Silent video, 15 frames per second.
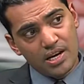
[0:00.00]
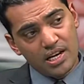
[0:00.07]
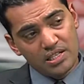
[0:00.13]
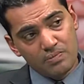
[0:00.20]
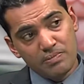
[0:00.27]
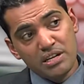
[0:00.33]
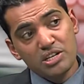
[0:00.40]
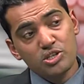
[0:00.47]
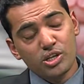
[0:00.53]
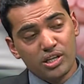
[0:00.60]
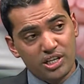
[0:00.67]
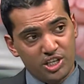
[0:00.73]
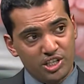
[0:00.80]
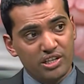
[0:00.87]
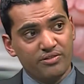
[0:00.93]
has
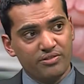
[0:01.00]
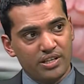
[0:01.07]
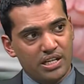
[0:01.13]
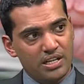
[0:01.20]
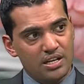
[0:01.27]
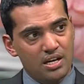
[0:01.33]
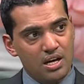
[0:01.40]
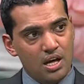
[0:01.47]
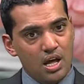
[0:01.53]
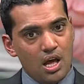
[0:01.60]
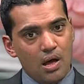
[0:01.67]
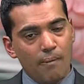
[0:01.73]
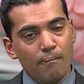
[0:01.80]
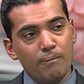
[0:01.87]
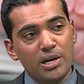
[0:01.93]
majorly shifted.
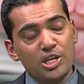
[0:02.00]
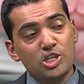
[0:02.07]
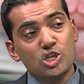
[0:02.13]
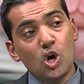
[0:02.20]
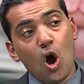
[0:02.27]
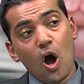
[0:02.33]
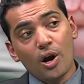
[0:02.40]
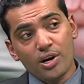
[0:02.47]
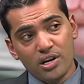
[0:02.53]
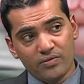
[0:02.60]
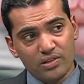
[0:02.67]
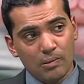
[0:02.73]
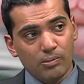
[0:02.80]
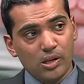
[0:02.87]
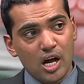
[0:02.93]
Majority of
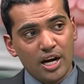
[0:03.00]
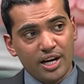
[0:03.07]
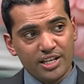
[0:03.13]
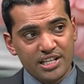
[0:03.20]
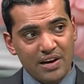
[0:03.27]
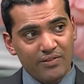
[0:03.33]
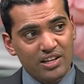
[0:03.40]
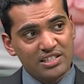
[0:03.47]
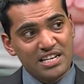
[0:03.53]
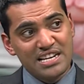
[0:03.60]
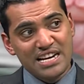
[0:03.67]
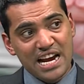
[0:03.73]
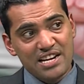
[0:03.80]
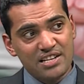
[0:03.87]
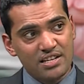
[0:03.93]
the blockage, I want to say
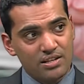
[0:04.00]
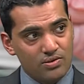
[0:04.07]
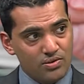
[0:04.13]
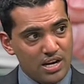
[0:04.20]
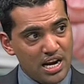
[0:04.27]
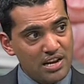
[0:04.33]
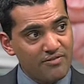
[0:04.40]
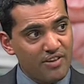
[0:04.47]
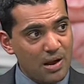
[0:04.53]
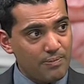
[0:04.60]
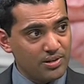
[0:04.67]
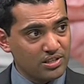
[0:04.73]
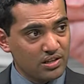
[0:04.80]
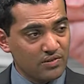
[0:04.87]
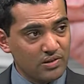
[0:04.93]
90 to
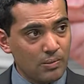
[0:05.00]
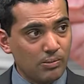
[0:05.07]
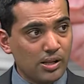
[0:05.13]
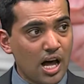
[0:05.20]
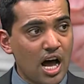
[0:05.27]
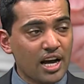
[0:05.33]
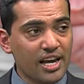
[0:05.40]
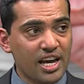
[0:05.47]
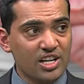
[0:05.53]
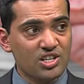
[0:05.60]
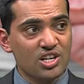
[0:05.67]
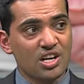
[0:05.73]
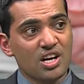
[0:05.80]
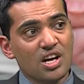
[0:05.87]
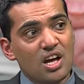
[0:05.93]
95% of the blockage,
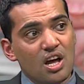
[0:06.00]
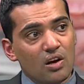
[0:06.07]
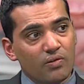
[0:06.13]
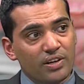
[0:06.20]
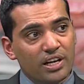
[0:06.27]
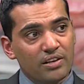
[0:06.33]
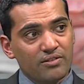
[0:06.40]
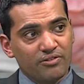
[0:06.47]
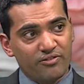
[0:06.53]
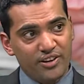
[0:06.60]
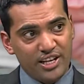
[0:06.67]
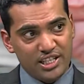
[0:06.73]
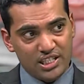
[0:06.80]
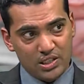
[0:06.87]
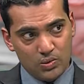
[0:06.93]
we can
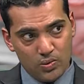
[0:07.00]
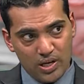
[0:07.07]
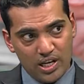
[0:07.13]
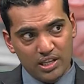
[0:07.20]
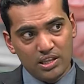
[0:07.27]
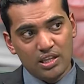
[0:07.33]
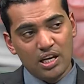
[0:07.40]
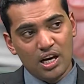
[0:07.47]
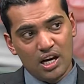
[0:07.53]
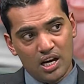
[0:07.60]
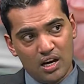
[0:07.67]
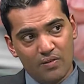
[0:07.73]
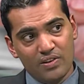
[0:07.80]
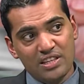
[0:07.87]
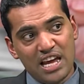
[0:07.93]
fix with
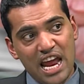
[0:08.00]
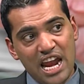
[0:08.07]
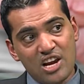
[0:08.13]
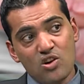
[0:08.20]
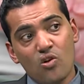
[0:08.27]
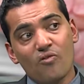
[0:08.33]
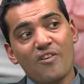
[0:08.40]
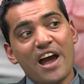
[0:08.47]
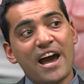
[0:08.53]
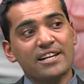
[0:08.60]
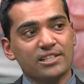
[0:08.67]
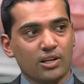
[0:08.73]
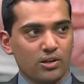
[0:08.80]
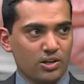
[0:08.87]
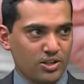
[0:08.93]

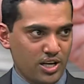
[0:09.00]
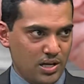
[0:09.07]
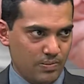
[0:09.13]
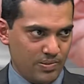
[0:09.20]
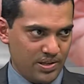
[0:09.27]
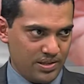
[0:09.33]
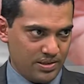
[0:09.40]
endovascular therapies.